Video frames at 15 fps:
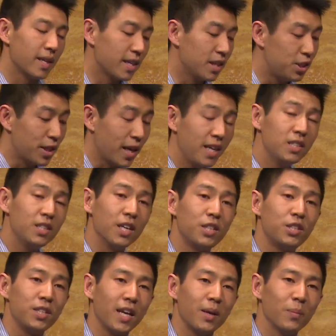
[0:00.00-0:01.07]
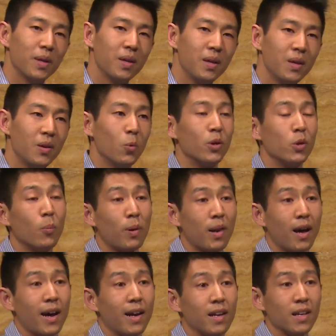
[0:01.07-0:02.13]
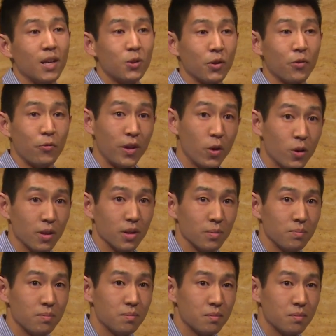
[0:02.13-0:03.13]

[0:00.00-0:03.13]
that can change their shape when you apply an electric field on them,